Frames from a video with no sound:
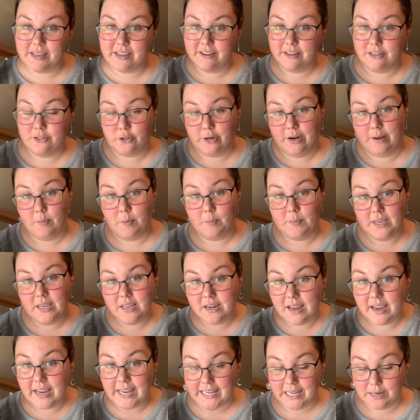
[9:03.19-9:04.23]
I carry
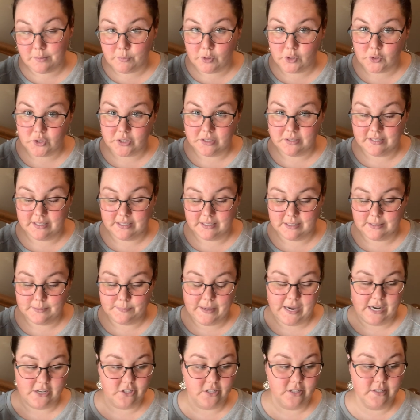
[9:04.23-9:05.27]
Dramamine and motion sickness
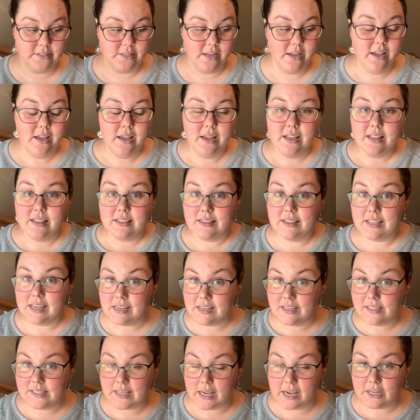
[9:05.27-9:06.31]
patches.
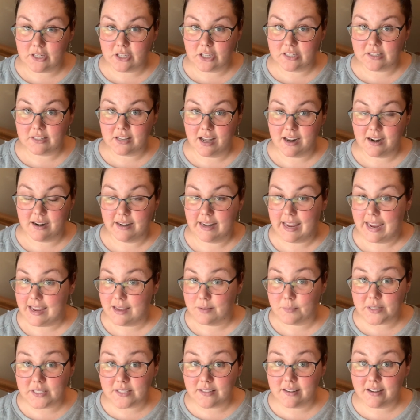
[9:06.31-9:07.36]
These I just got on
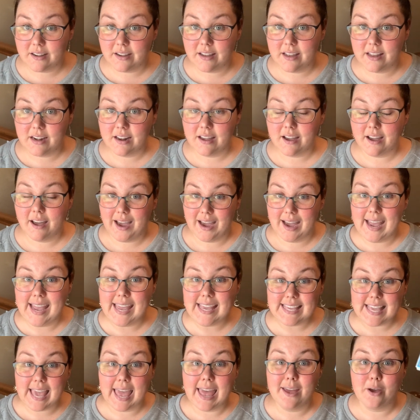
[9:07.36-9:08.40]
Amazon.
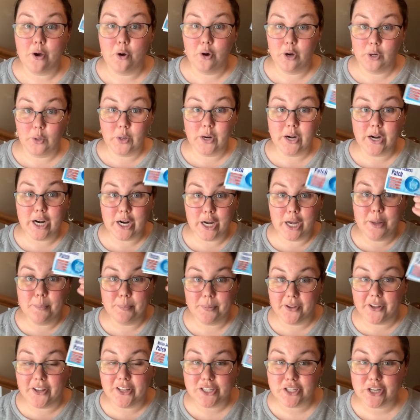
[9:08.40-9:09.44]
I get
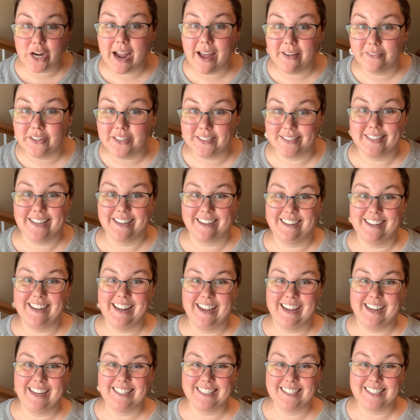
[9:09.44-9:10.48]
horrible travel
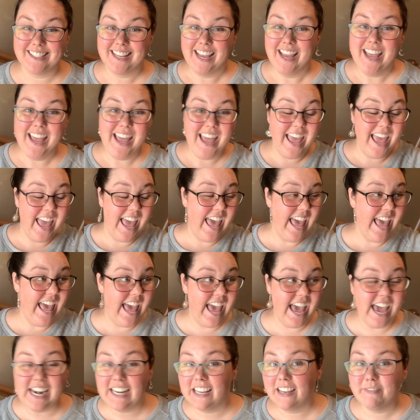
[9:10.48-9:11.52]
sickness.
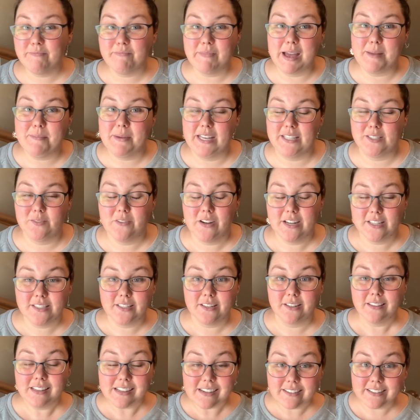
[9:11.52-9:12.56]
Any of my best
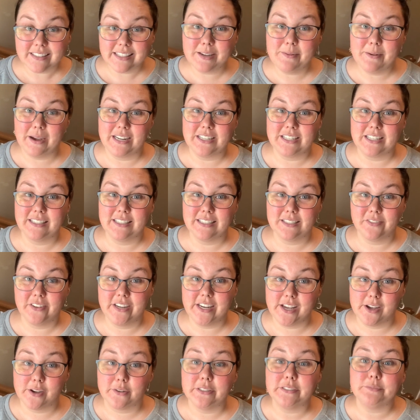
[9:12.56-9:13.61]
friends are literally watching this
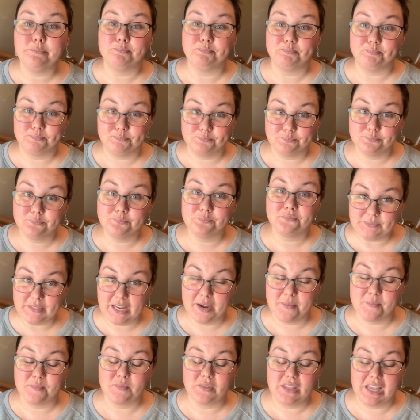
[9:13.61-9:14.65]
video going,
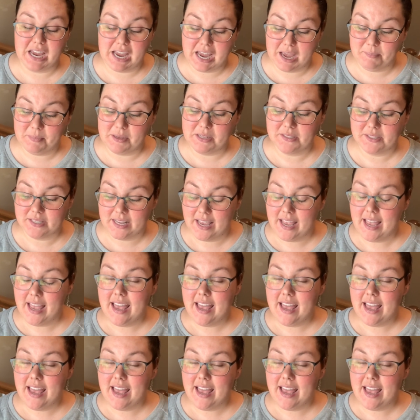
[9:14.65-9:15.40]
yeah, that happens.